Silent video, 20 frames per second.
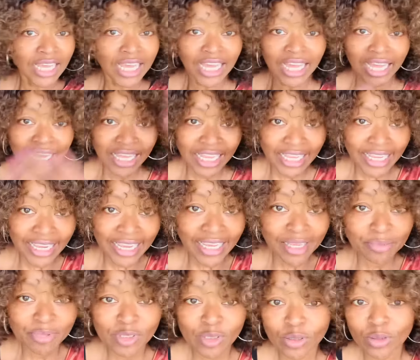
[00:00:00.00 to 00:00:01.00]
I
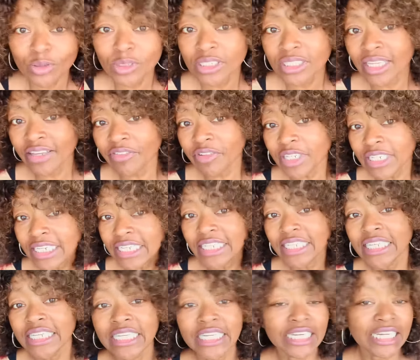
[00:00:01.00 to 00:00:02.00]
absolutely love it.
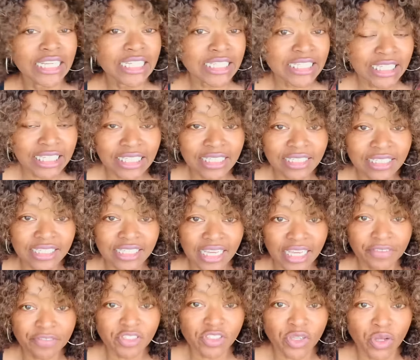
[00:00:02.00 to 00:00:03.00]
It is heat
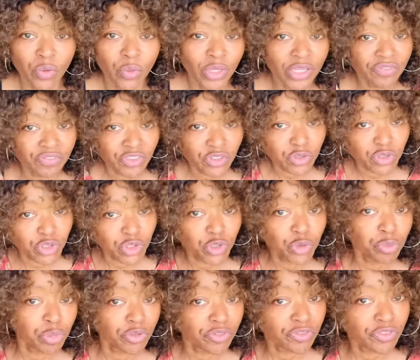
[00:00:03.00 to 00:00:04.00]
safe, so if you do
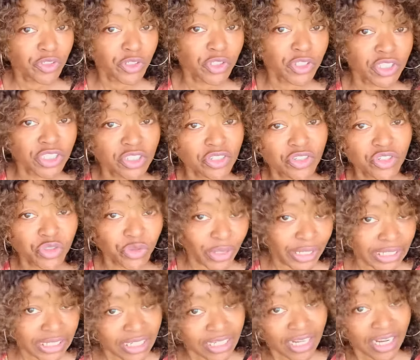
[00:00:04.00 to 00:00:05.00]
prefer to
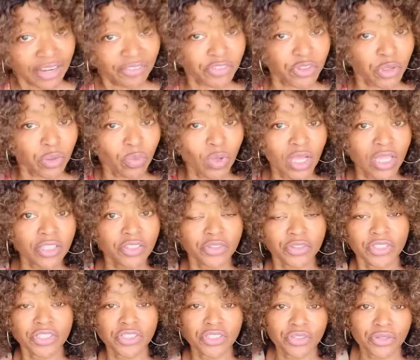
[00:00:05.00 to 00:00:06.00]
straighten it after a while, you
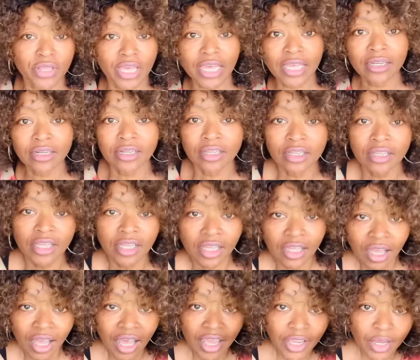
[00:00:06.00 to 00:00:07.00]
can do that.
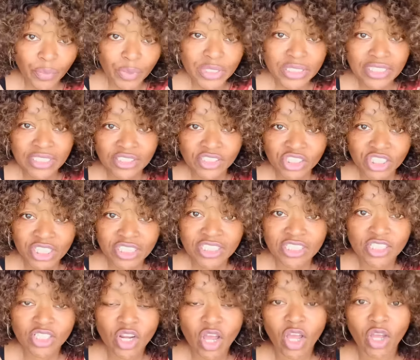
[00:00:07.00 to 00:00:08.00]
I always
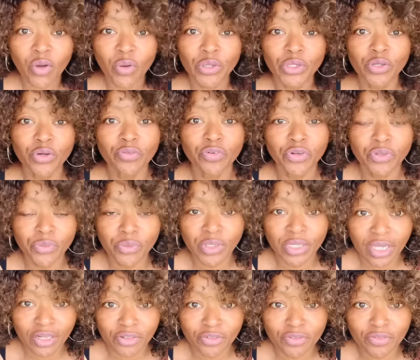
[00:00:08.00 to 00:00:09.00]
suggest not going over
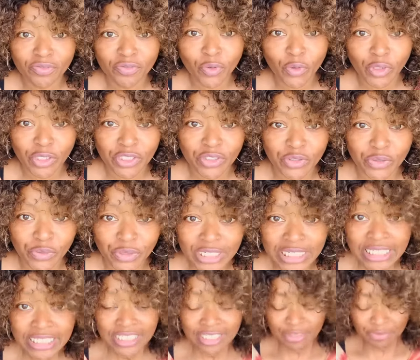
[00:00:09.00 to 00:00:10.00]
340
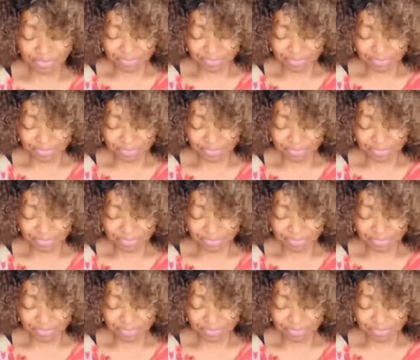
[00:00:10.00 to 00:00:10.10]
degrees.